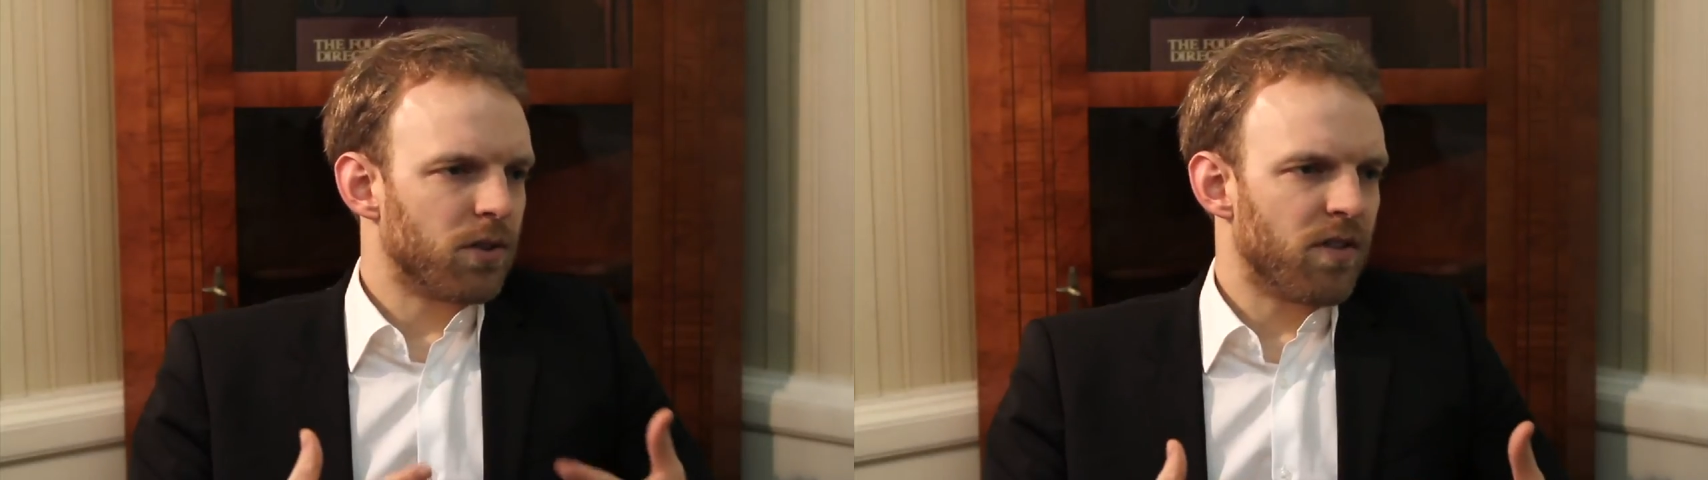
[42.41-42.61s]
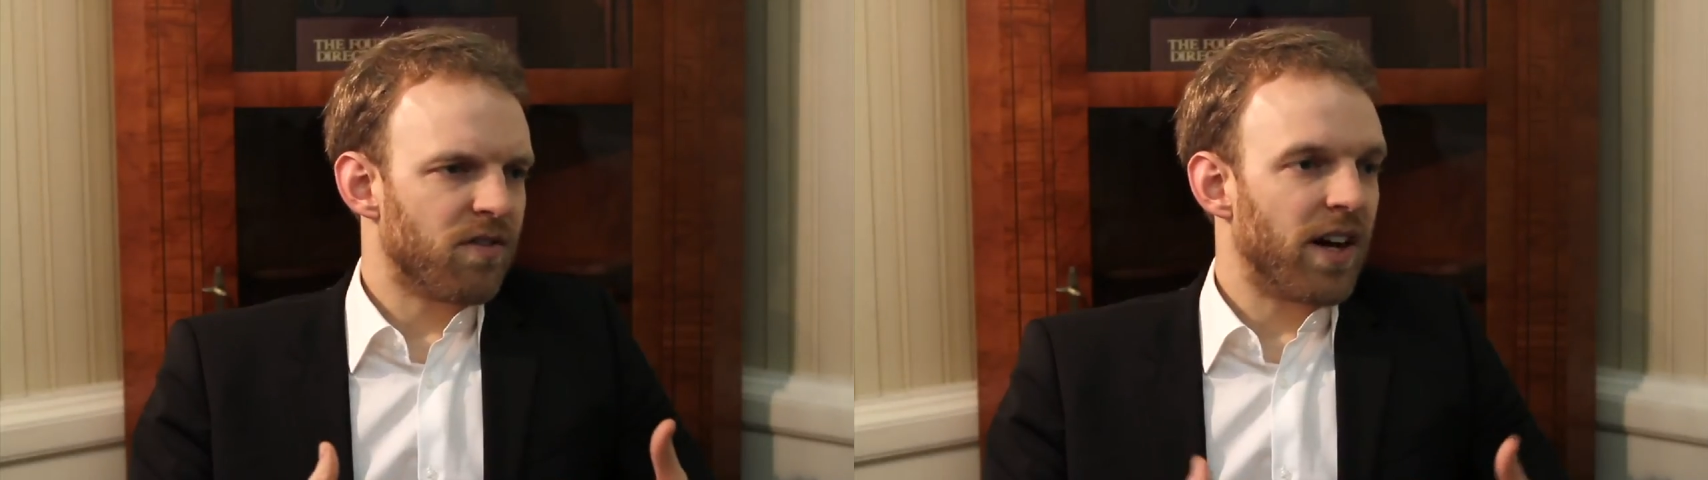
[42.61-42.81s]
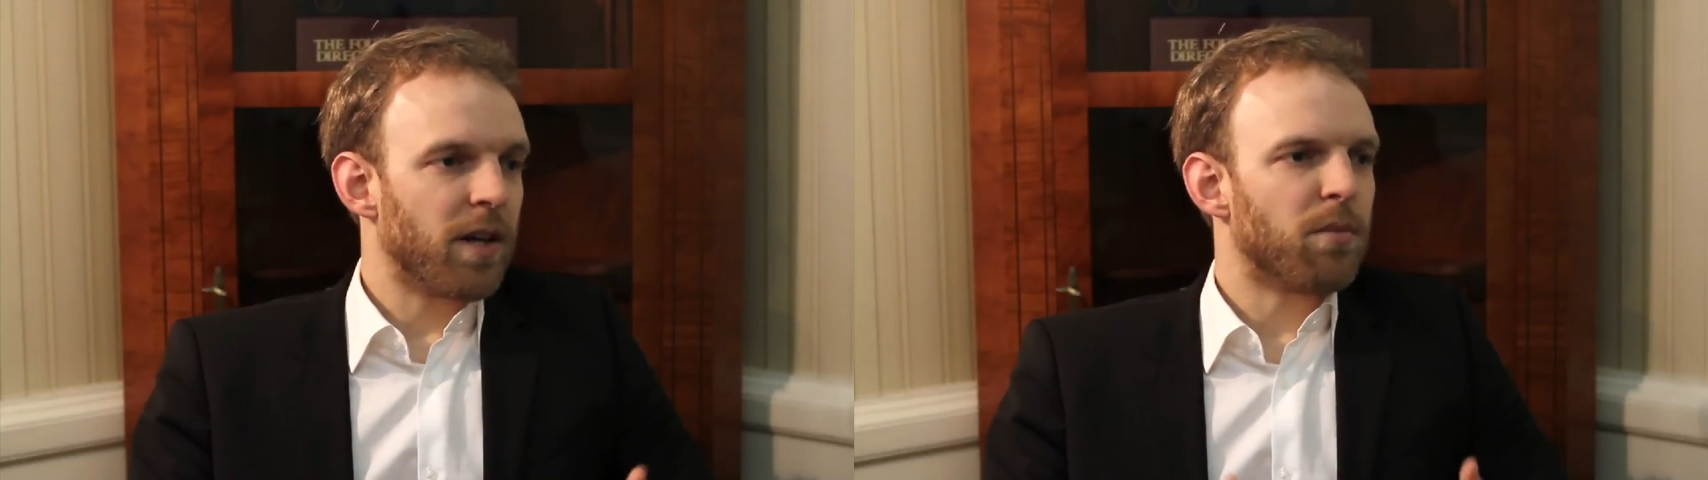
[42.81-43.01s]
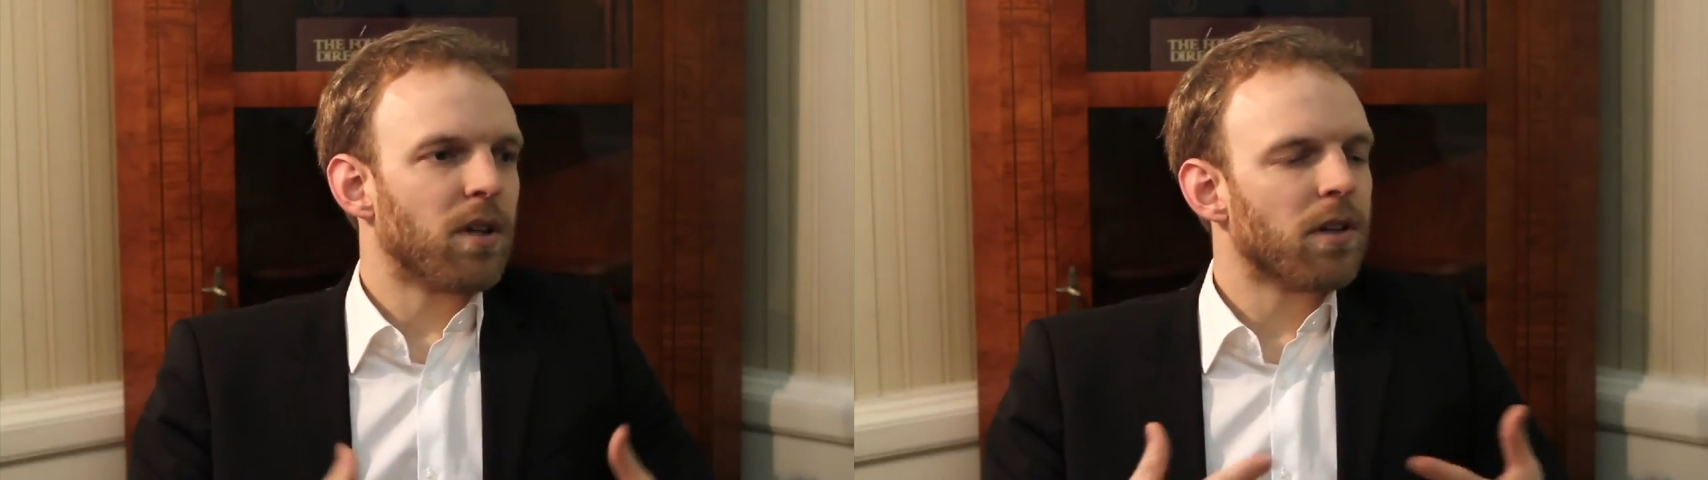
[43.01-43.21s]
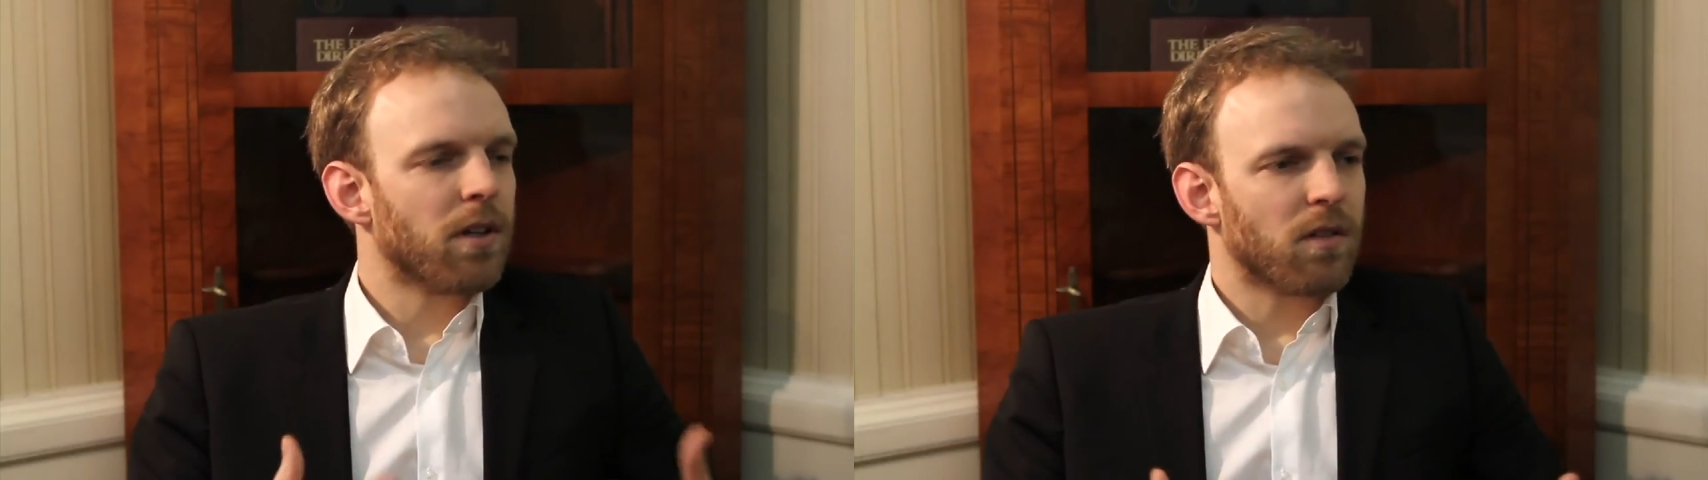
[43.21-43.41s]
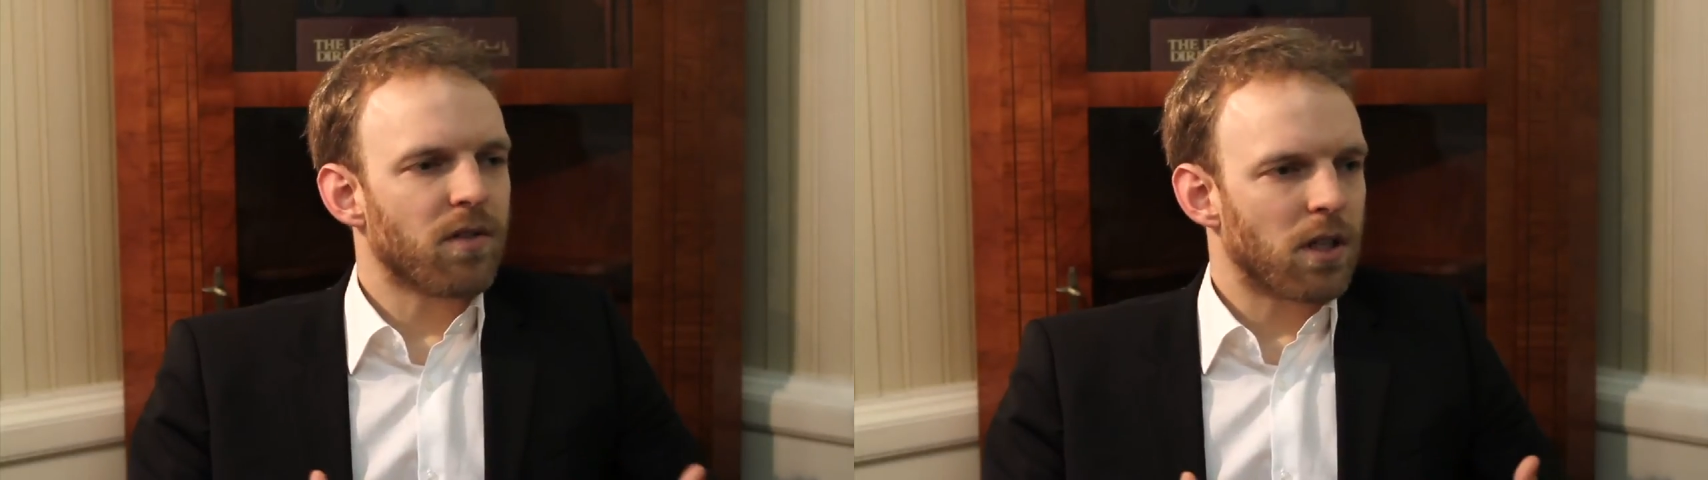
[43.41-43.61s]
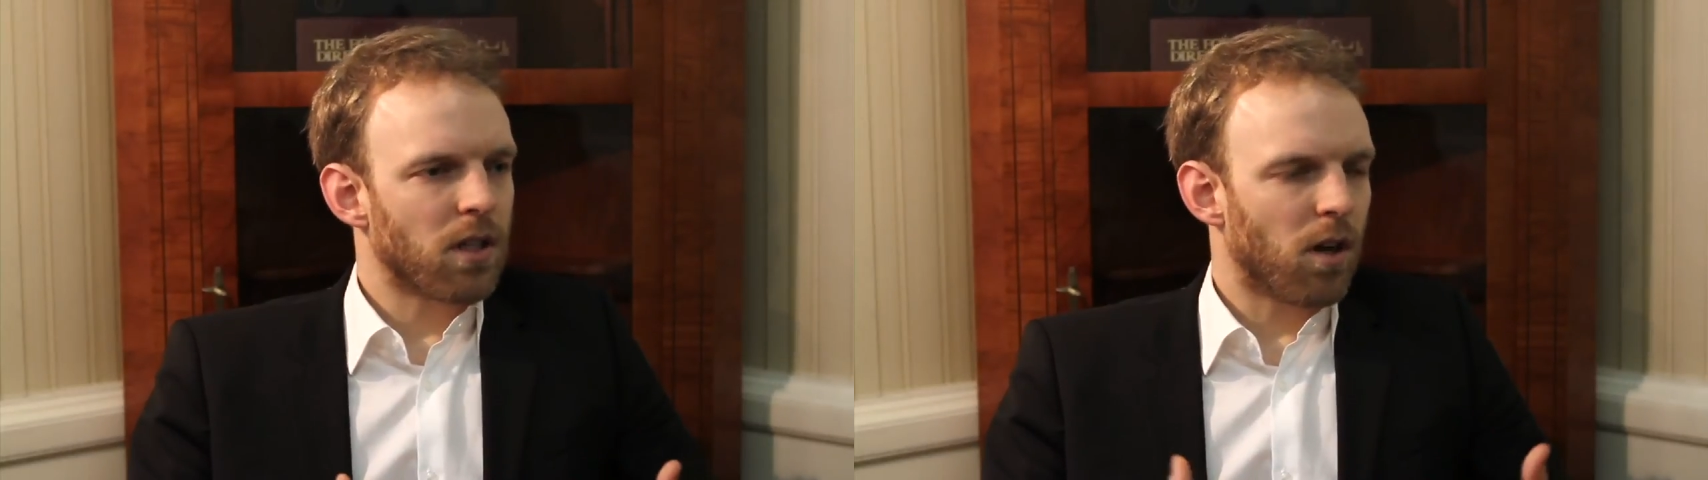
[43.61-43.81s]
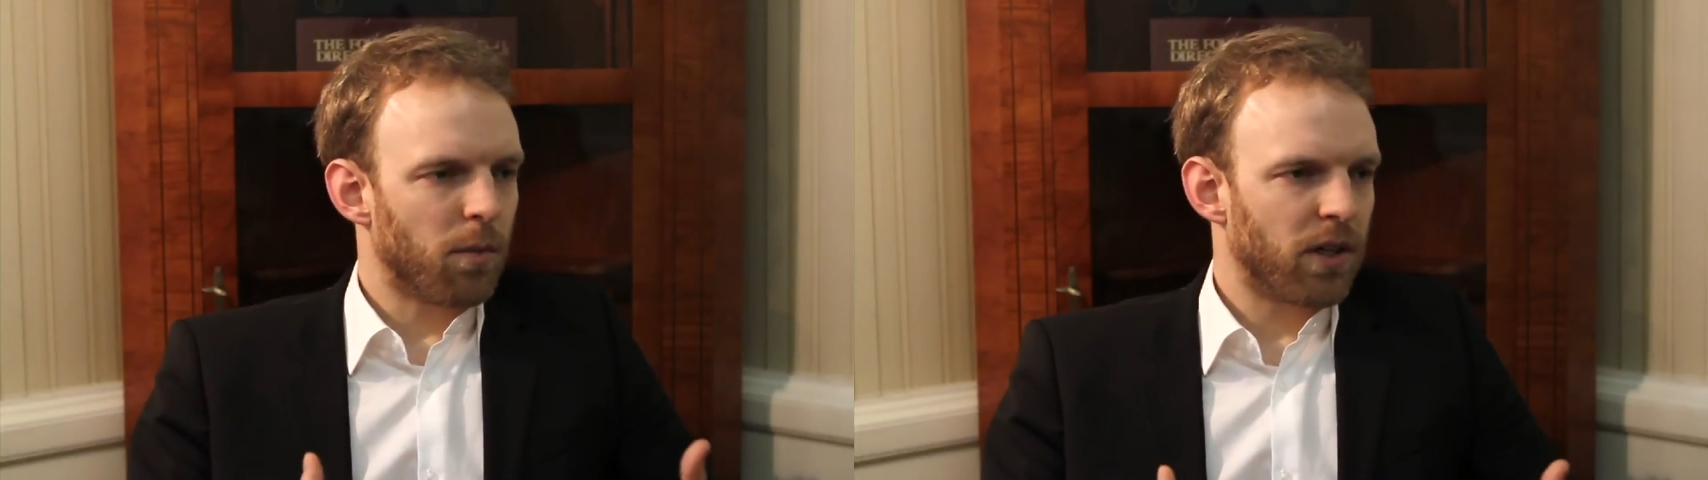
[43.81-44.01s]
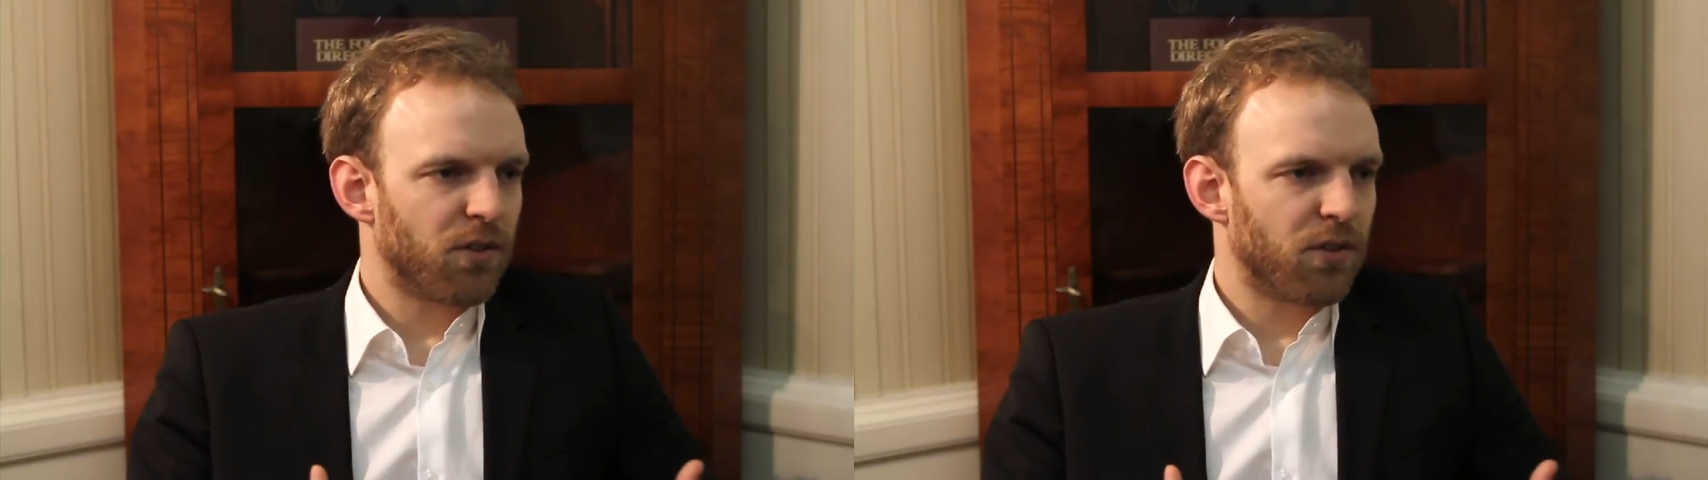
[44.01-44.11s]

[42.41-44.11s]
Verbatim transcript: of the viability of the economic